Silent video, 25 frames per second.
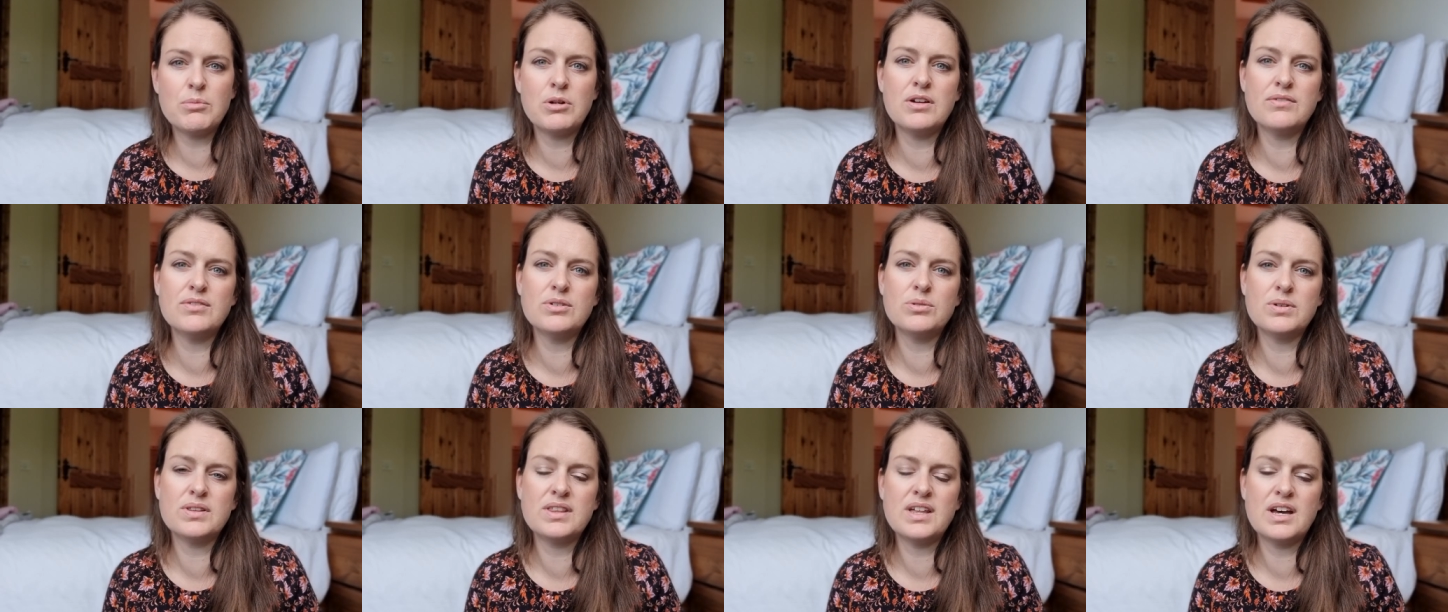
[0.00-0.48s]

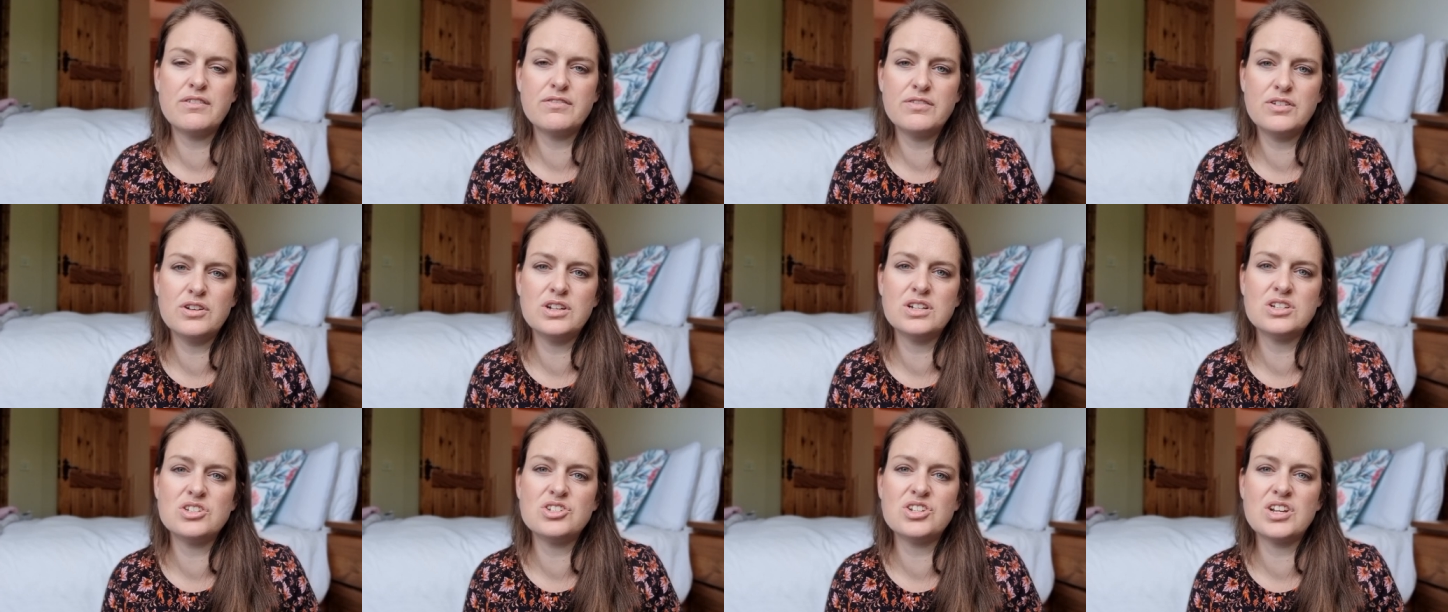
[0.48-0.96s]
over with our
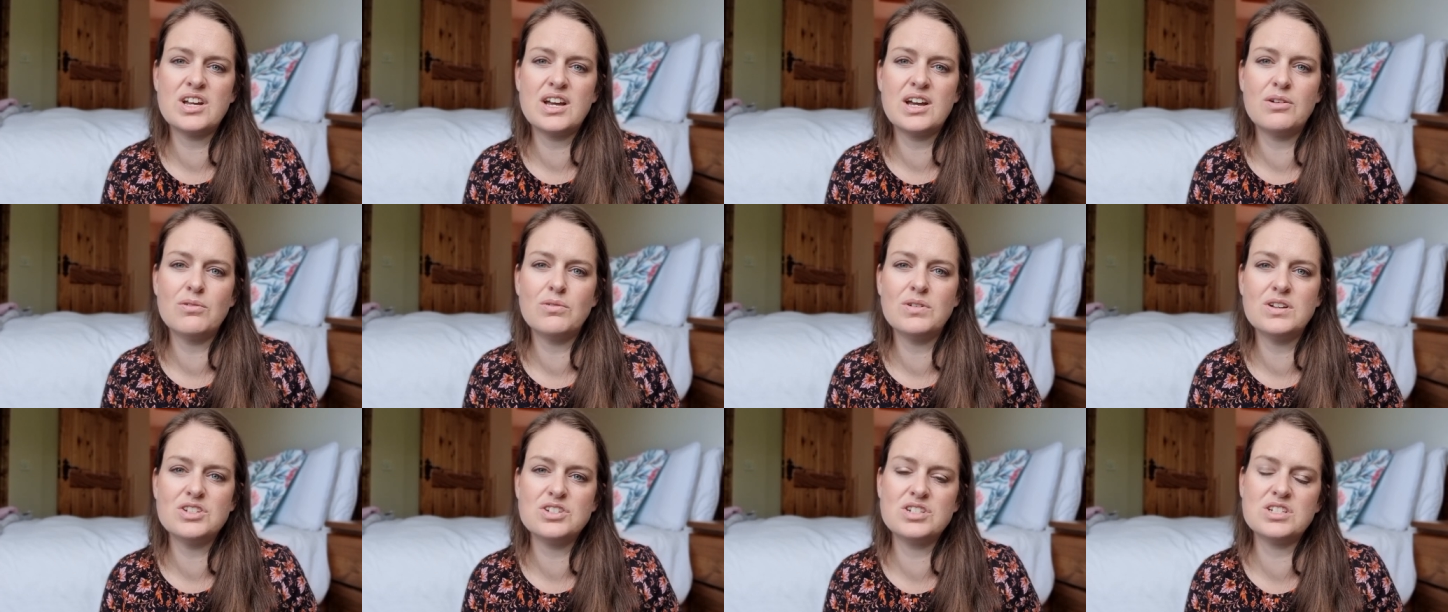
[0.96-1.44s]
furniture
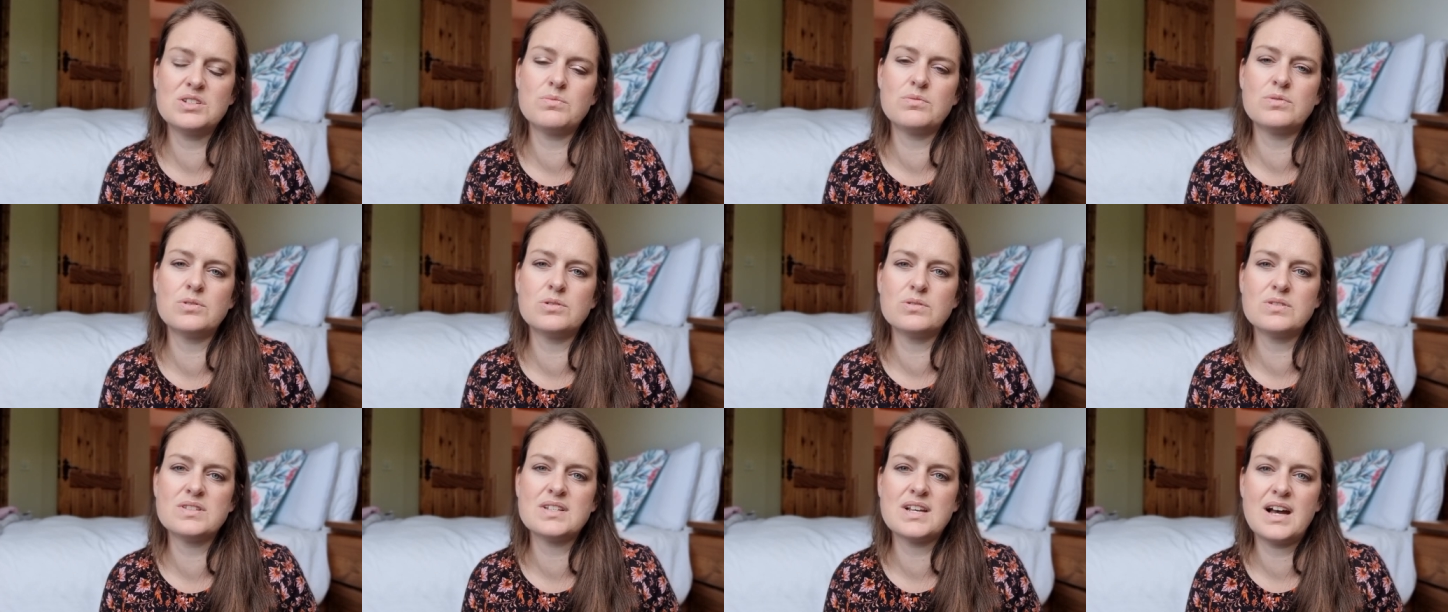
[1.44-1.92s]
we just
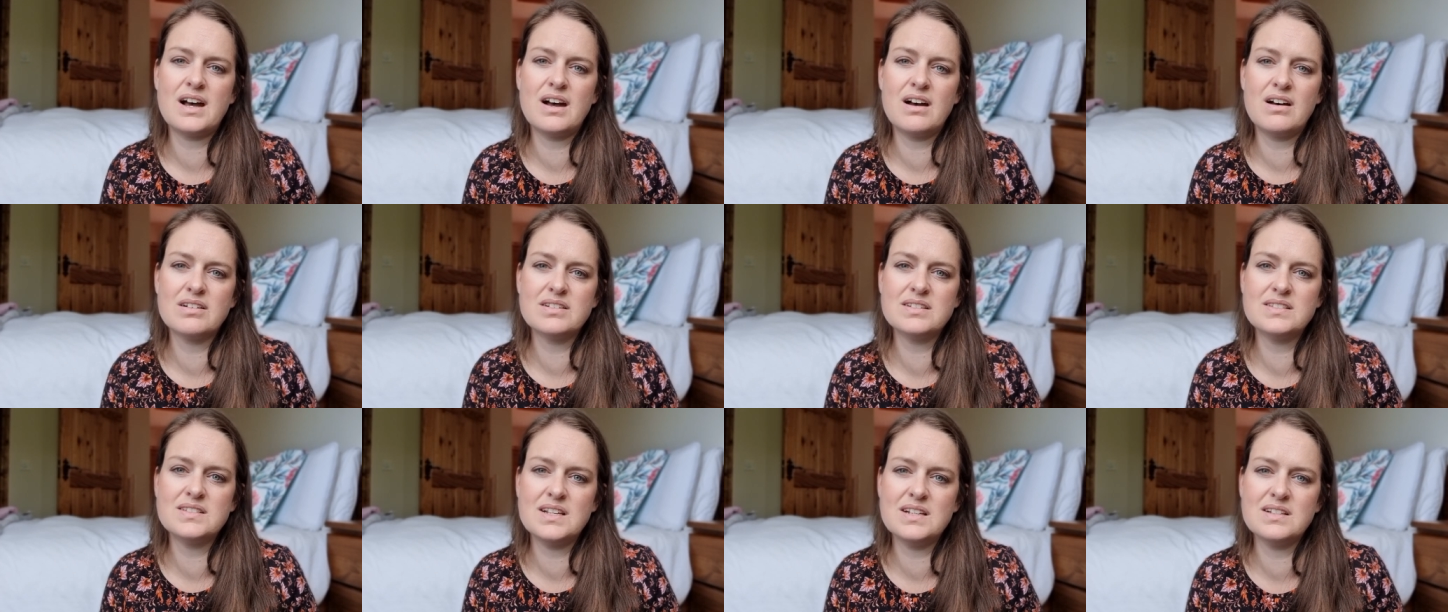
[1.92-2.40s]
brought
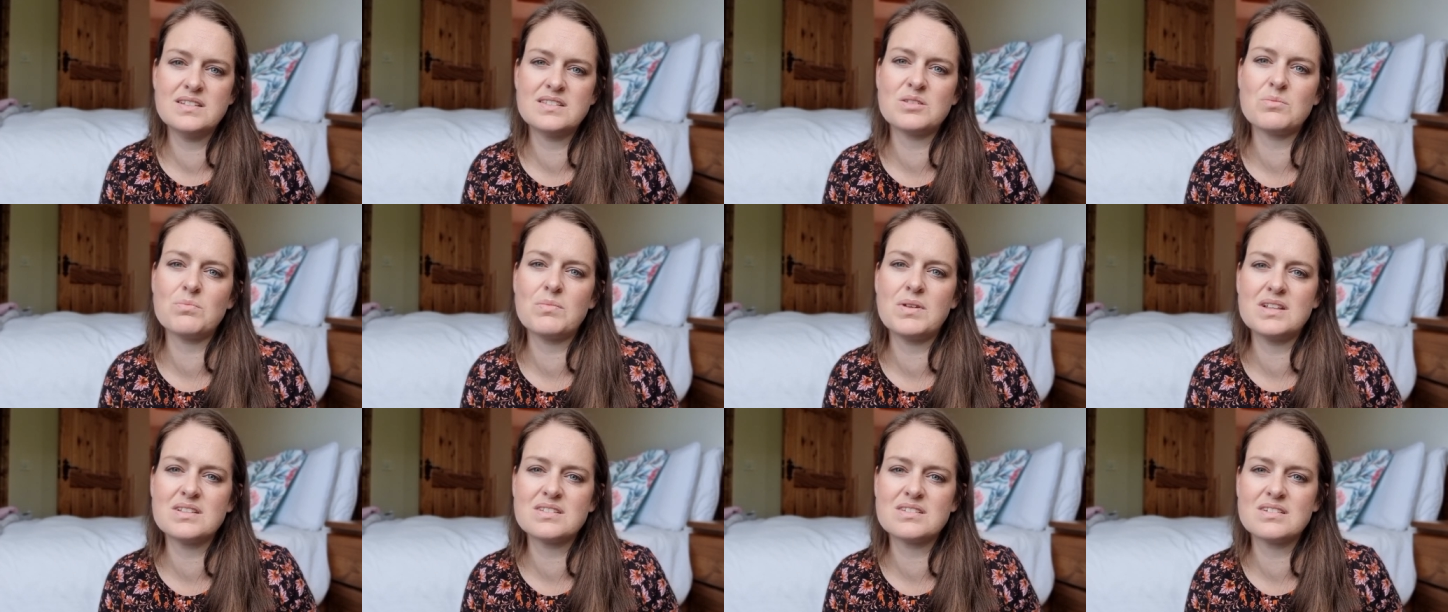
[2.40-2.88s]
our
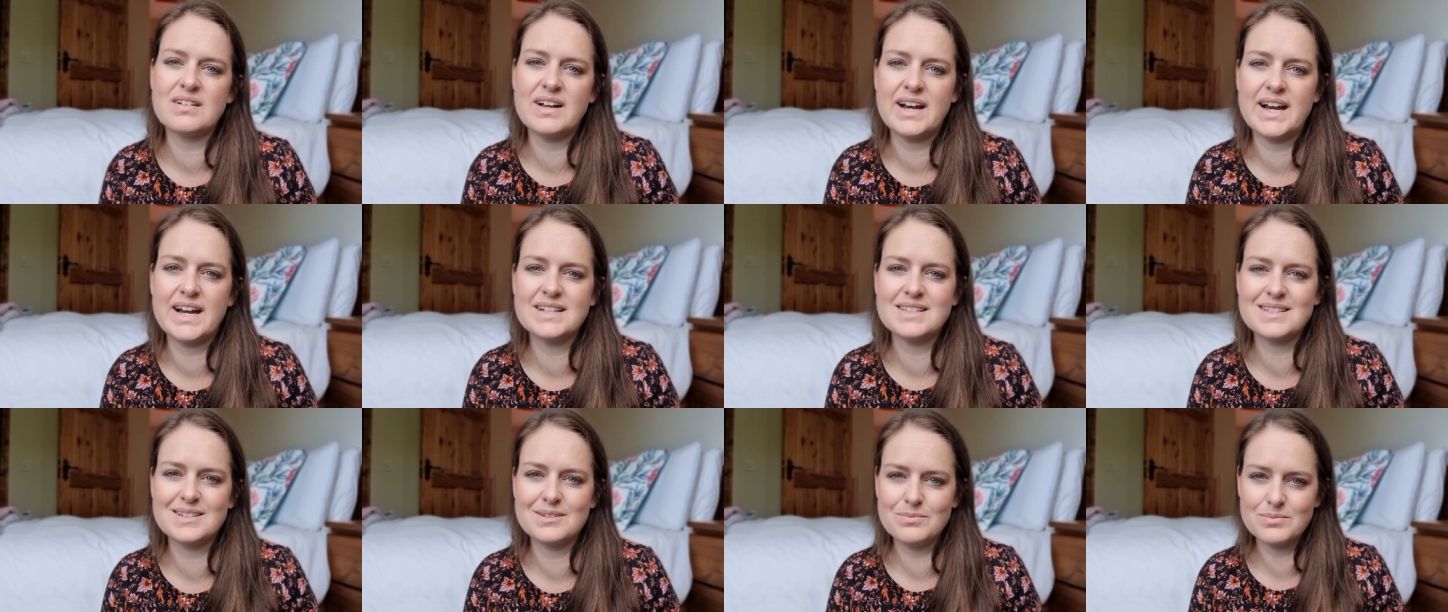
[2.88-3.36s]
sentimental
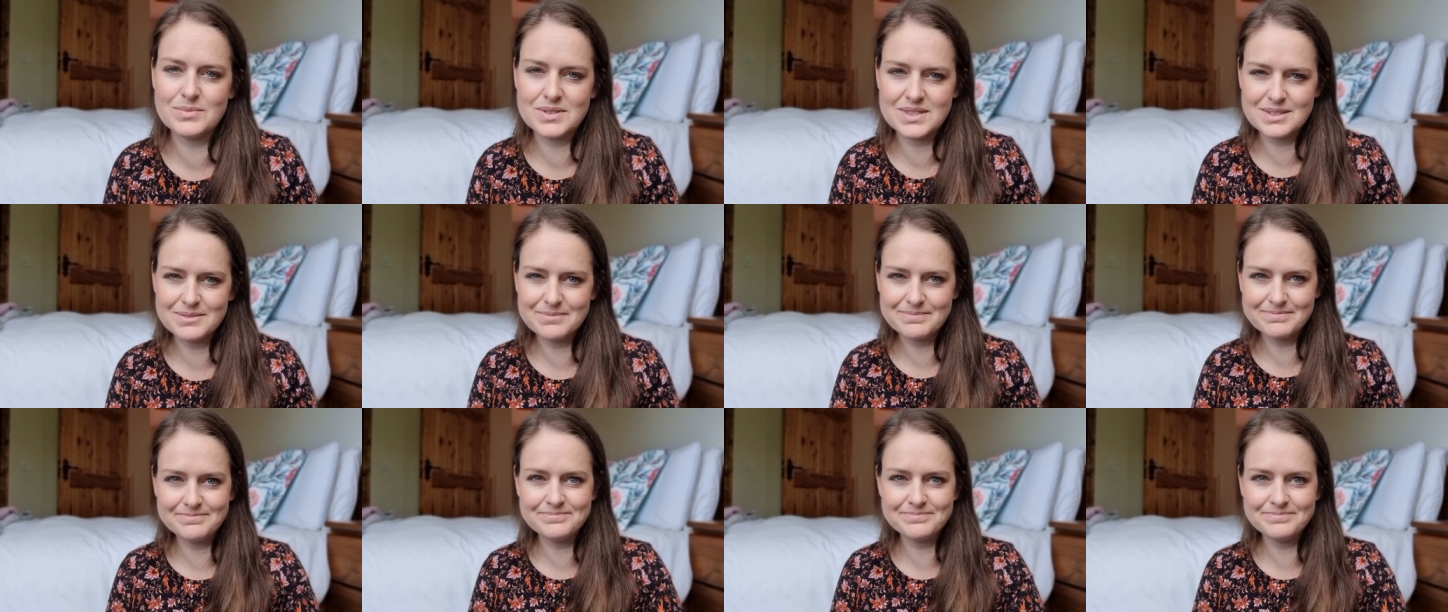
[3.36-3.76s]
items